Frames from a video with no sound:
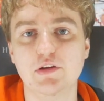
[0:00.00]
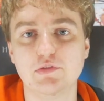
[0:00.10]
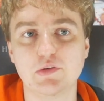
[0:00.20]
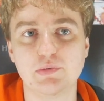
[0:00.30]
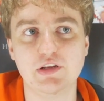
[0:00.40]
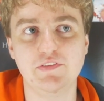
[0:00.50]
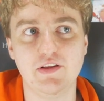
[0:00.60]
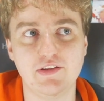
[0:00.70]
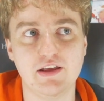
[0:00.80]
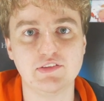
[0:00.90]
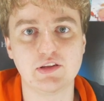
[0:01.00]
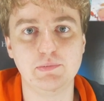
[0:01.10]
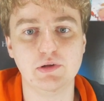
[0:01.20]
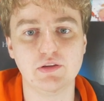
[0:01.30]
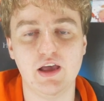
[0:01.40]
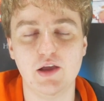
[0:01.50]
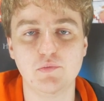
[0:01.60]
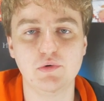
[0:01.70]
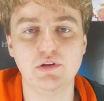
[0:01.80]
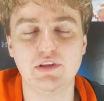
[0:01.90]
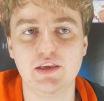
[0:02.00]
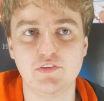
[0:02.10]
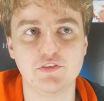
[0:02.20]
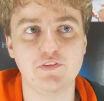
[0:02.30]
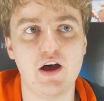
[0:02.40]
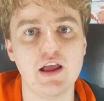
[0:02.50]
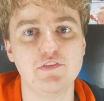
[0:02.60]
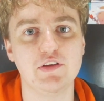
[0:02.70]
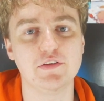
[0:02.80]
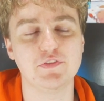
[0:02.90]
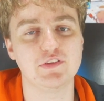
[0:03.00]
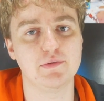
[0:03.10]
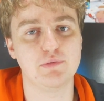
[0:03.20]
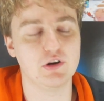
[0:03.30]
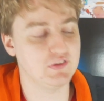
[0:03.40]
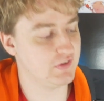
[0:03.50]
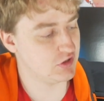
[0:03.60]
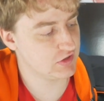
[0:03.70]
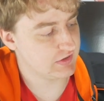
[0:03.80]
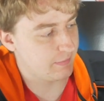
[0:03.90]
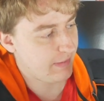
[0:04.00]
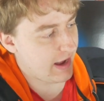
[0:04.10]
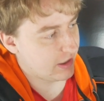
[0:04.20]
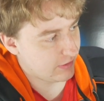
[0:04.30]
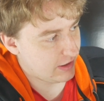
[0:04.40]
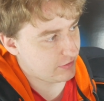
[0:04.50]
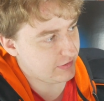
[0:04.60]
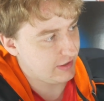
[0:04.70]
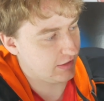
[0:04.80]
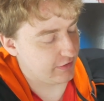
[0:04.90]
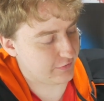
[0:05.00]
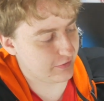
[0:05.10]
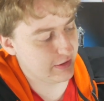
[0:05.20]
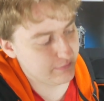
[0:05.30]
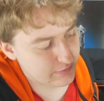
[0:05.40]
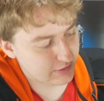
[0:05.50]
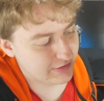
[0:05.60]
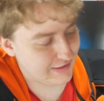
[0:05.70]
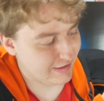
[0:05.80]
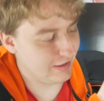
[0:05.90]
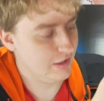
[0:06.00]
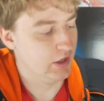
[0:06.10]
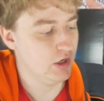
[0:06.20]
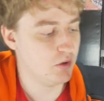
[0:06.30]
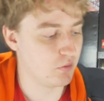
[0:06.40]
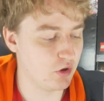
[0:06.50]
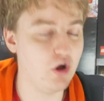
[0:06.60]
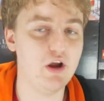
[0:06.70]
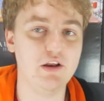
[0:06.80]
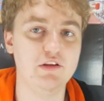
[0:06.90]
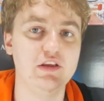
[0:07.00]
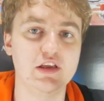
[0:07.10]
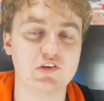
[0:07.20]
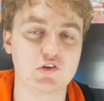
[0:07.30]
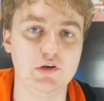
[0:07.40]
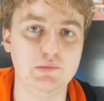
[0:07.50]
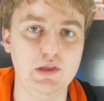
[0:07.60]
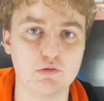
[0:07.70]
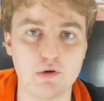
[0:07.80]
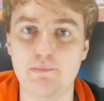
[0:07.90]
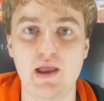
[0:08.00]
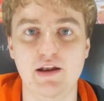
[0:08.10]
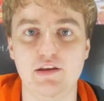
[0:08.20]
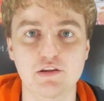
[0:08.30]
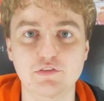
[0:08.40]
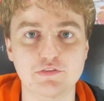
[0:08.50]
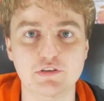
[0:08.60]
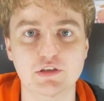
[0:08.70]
It was a pretty fantastic build. I would give it a 5 if some parts such as the background and the frame building were not extremely repetitive.